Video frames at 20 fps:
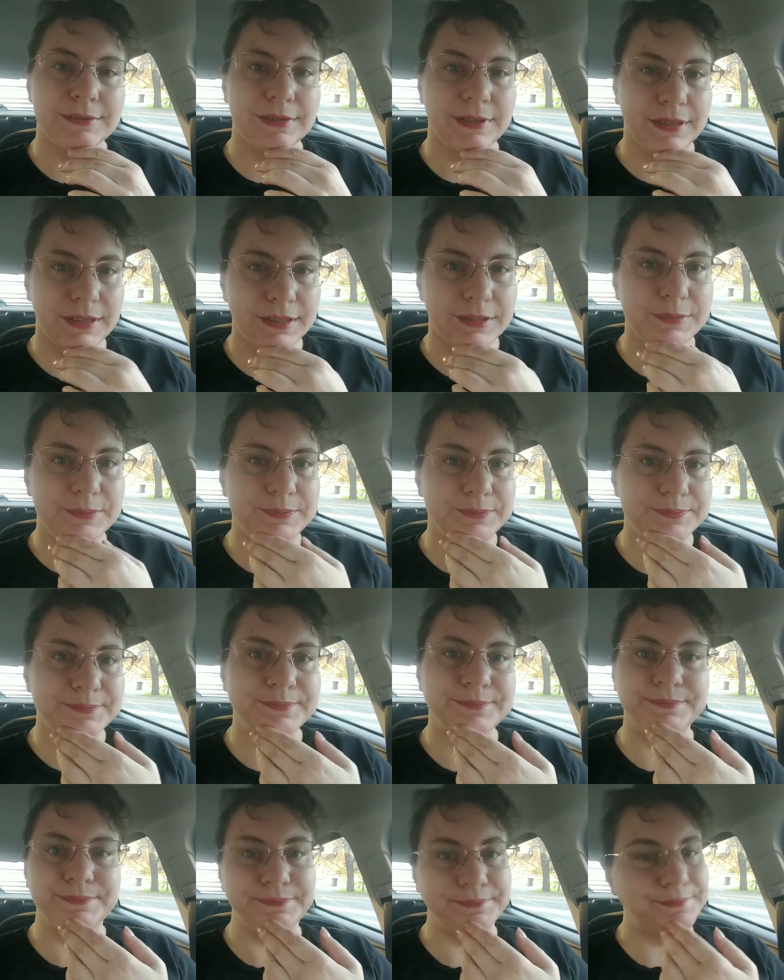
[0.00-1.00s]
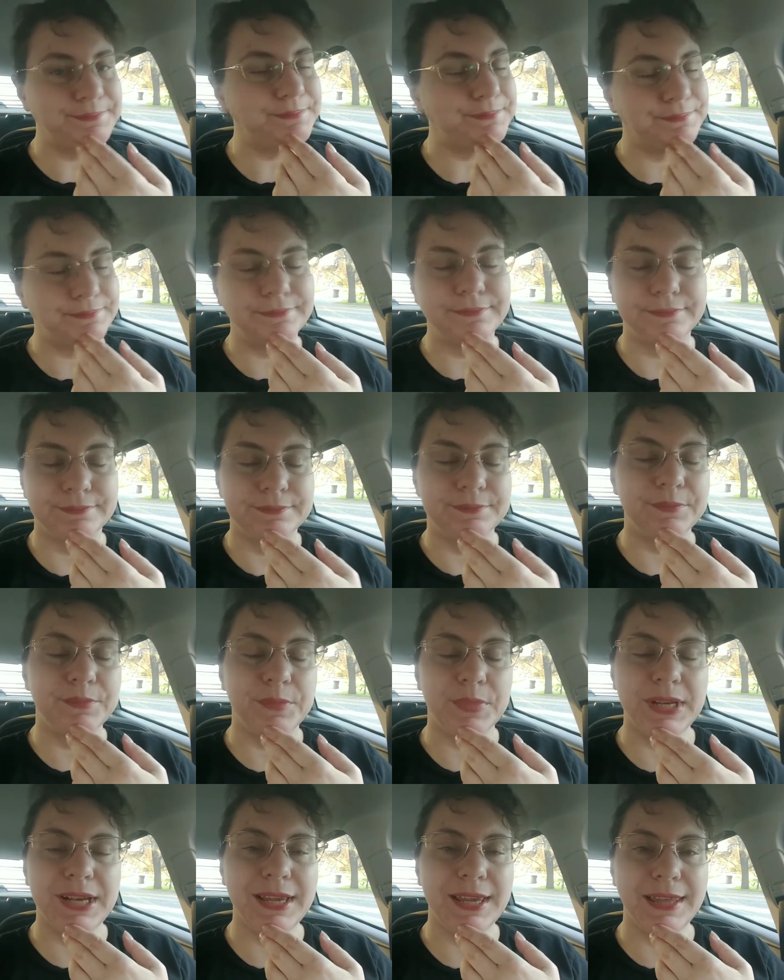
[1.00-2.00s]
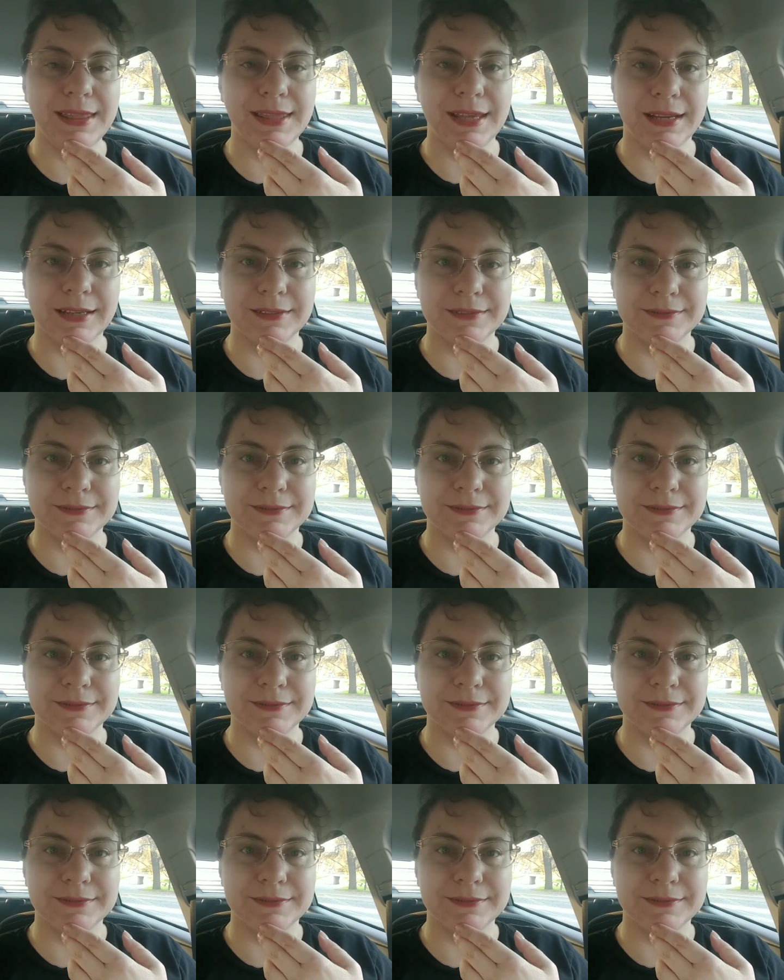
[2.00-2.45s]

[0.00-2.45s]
But I get there.